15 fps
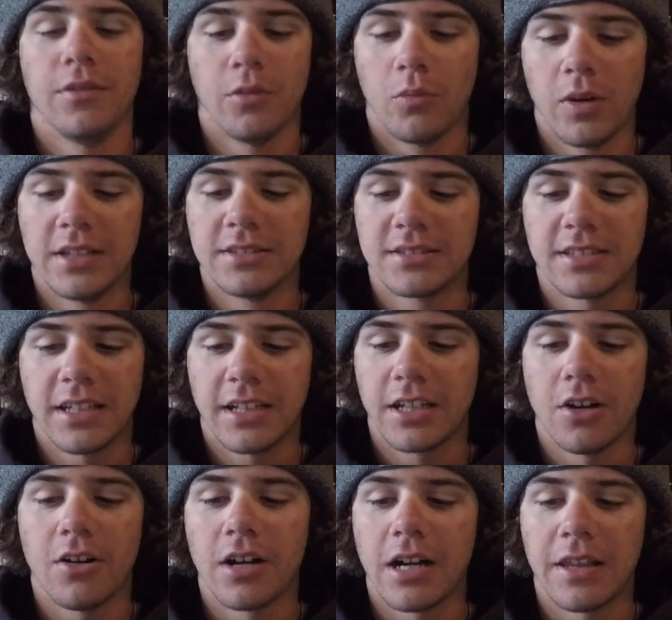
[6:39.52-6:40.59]
the winds get
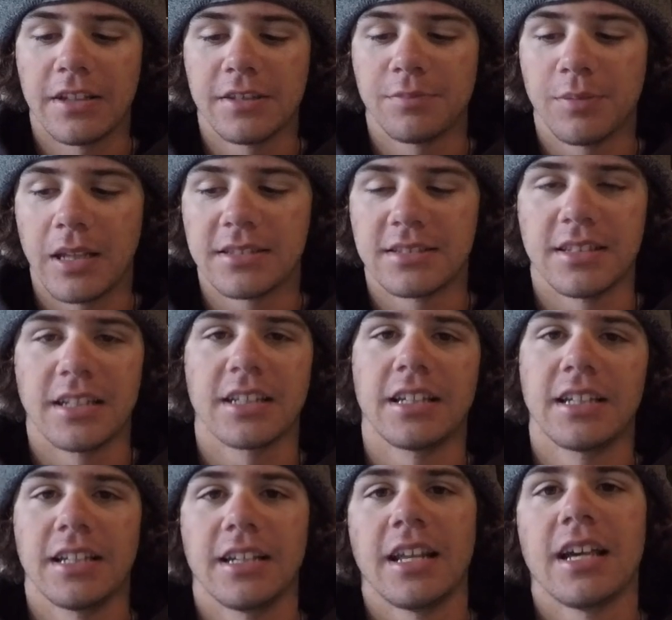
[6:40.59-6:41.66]
going on this place and they
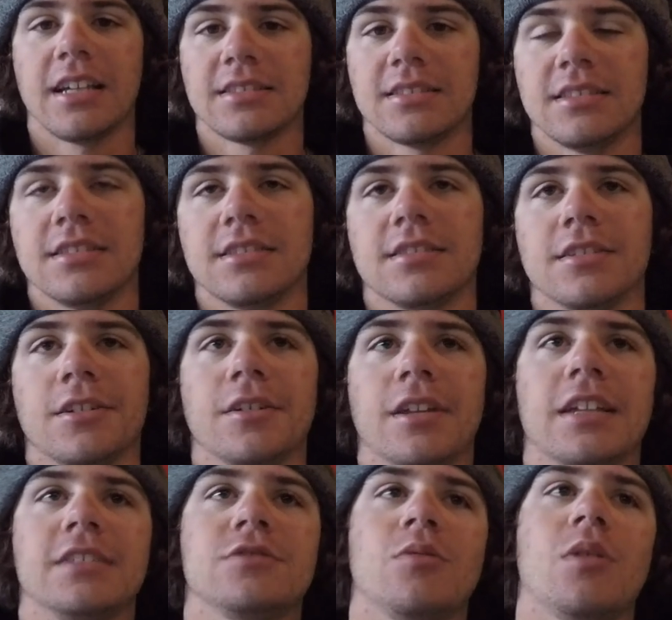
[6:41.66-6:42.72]
can get nasty. So
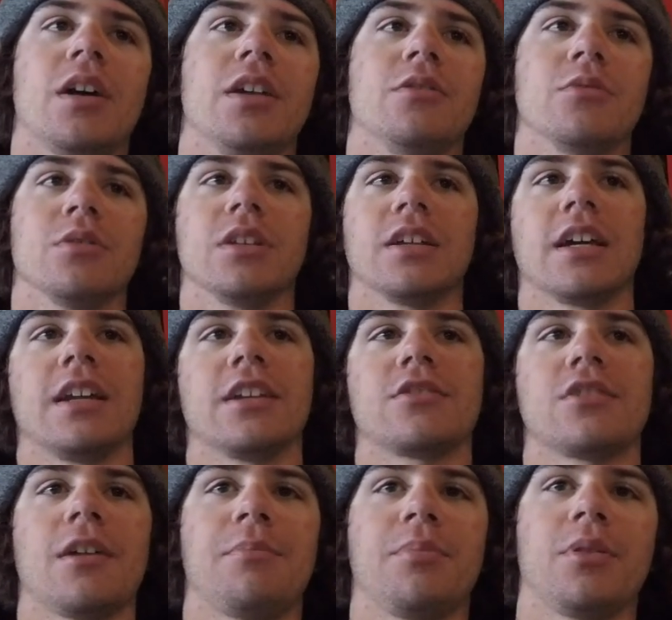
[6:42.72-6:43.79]
that's why you really got
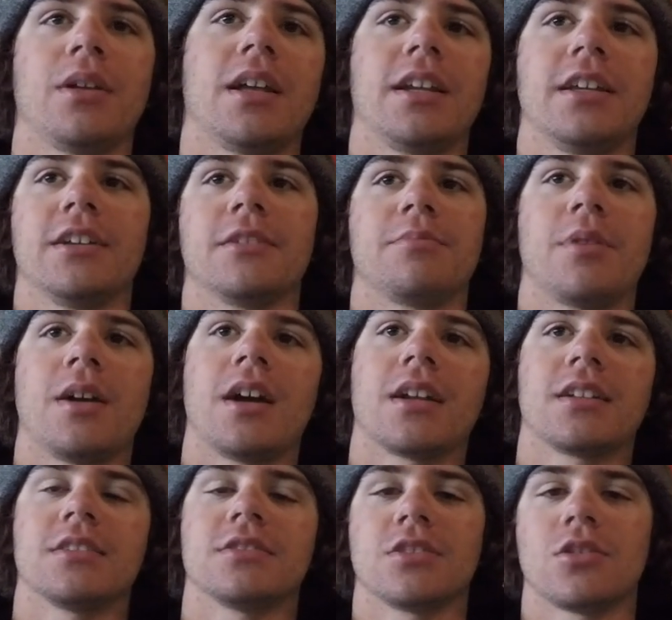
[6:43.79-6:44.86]
to try planning your
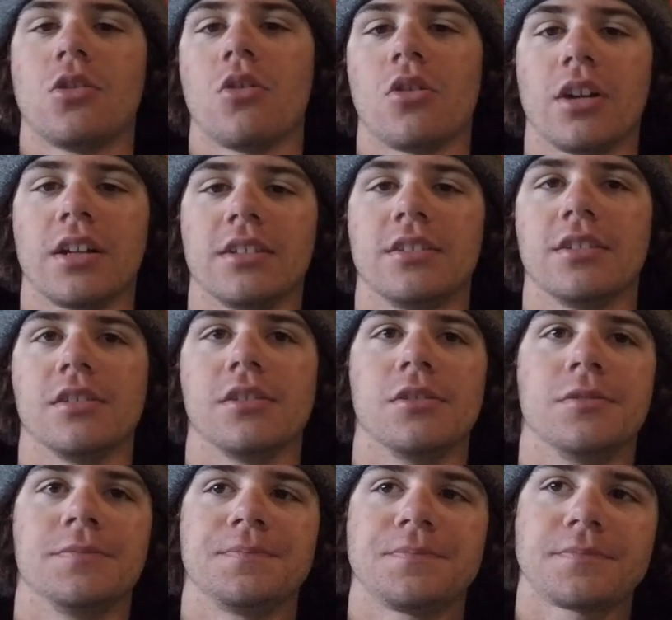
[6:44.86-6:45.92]
practice according
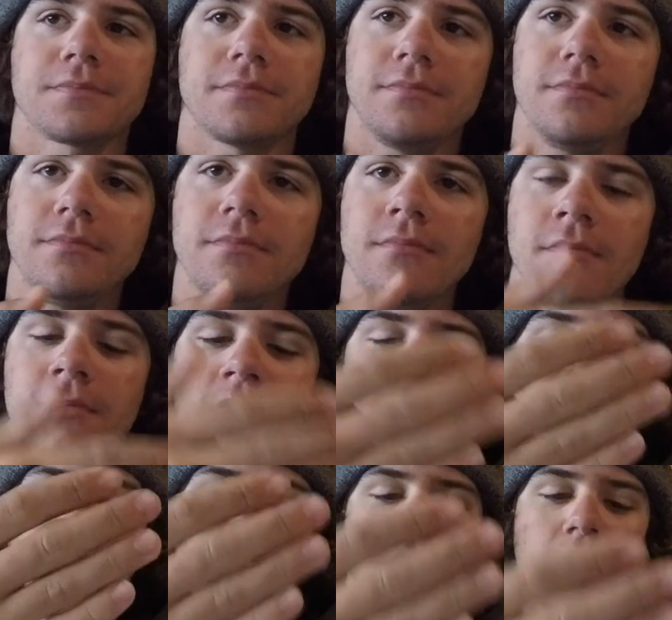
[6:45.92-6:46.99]
to
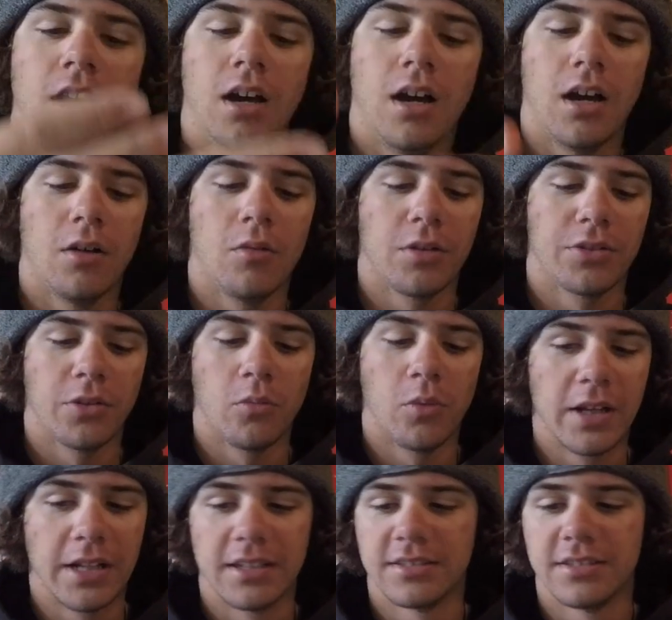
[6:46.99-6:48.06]
what the
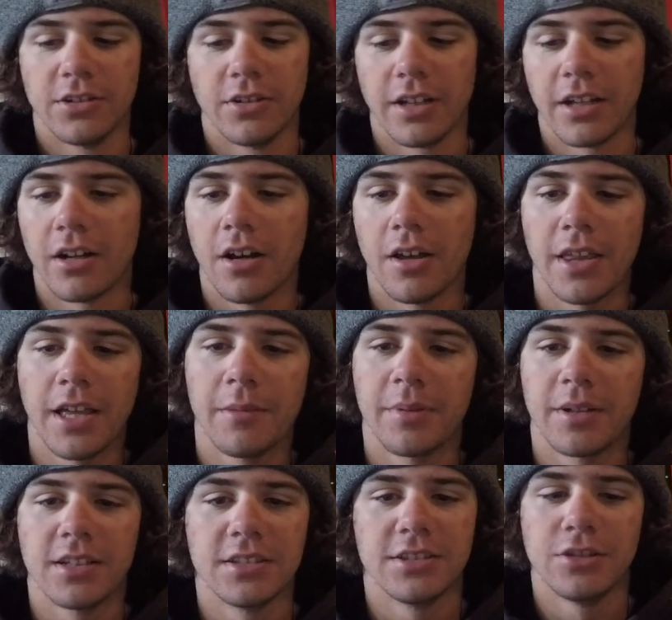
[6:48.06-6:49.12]
wind is doing and all that,
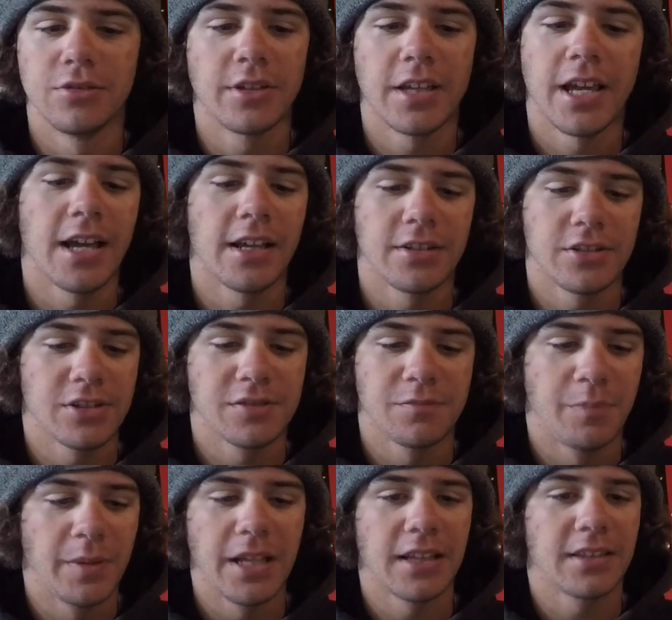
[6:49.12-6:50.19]
because you can't
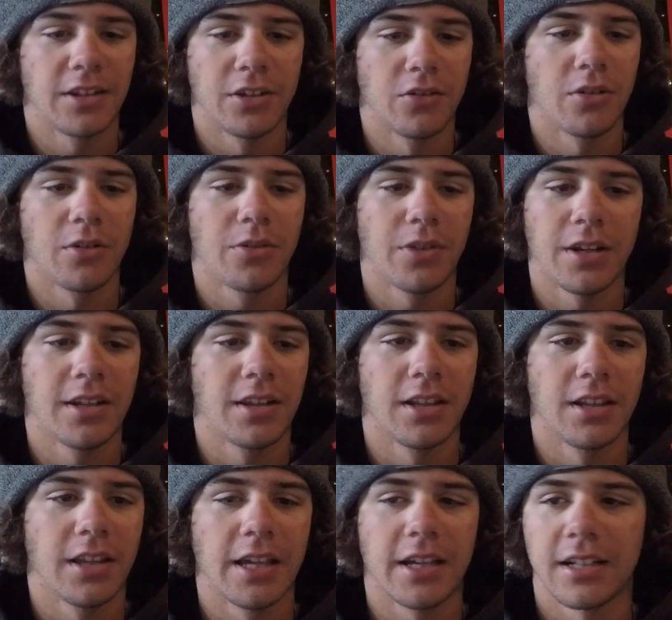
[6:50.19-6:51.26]
just be at the north end of
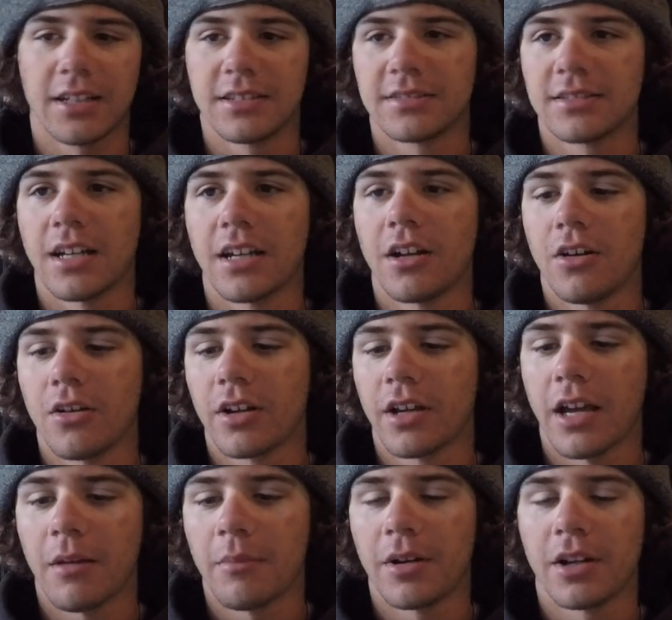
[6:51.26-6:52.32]
the lake and decide,
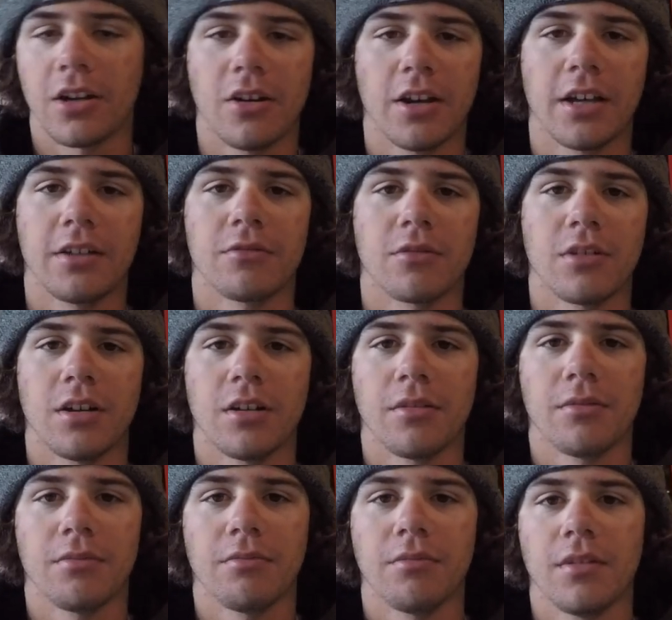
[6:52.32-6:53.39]
okay, I'm going to go ahead and
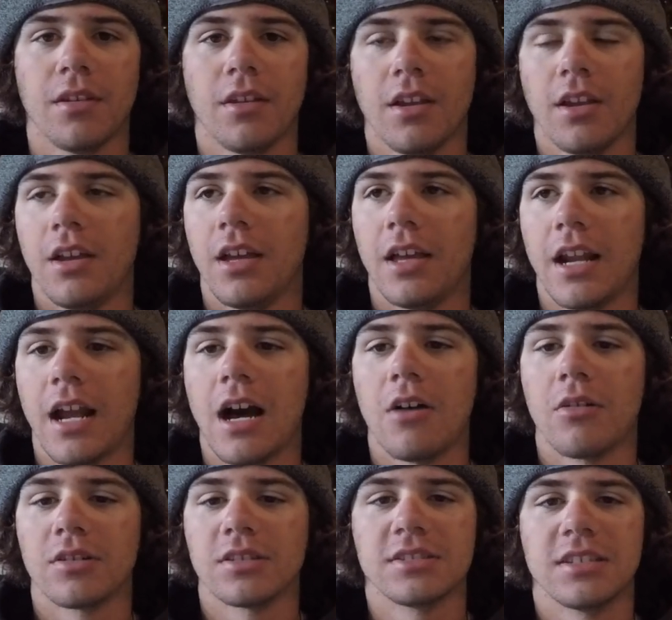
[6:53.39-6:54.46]
run an
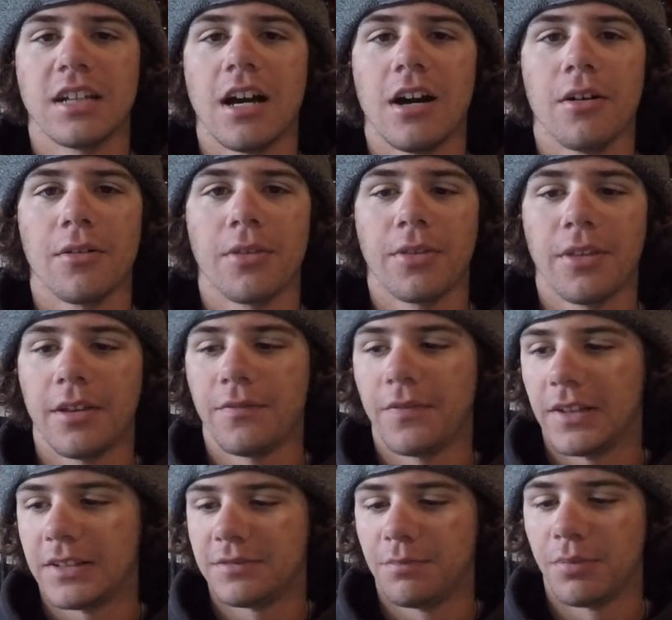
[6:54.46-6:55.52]
hour south
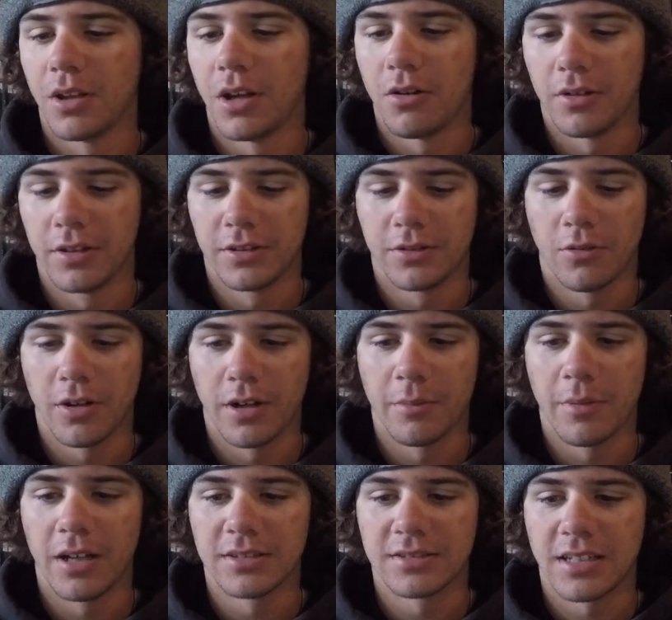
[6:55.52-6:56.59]
if it's blowing 20
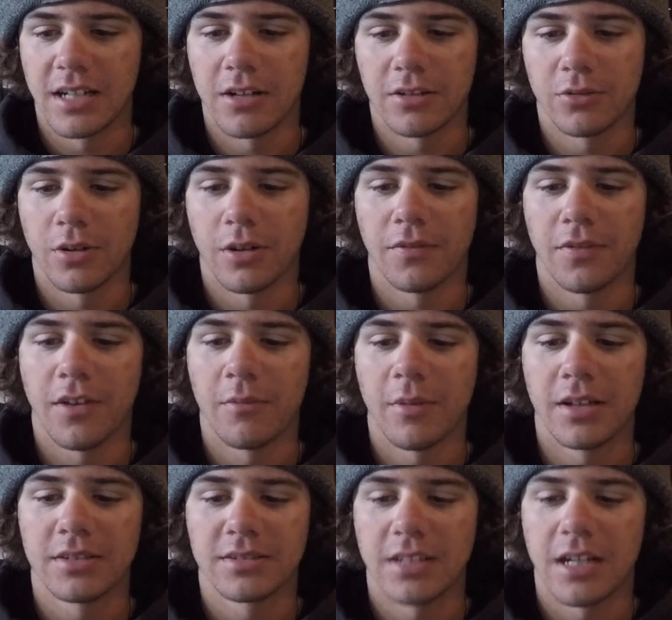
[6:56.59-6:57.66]
miles an hour, 25
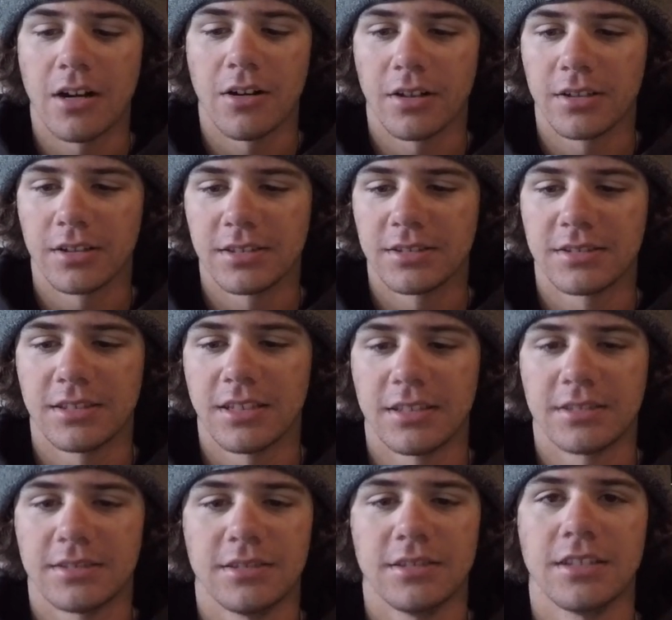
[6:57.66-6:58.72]
miles an hour, because
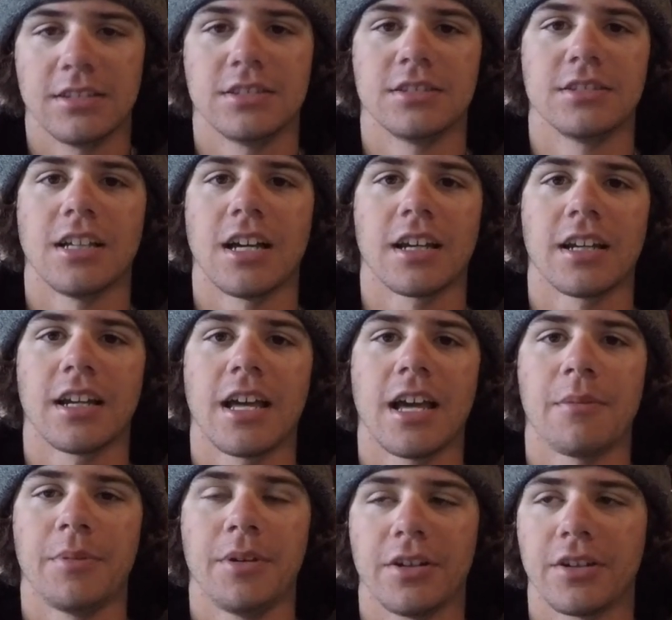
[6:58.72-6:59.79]
it's just not going to
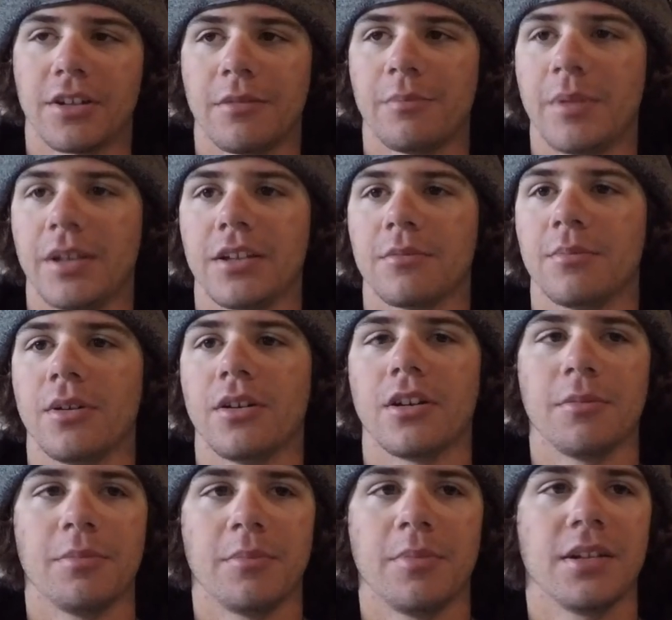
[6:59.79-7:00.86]
happen. You're going to beat your
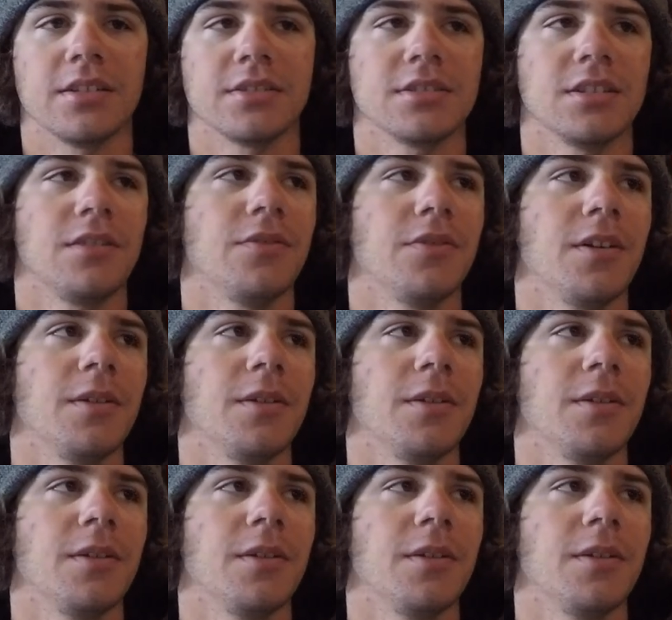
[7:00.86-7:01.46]
boat up and beat yourself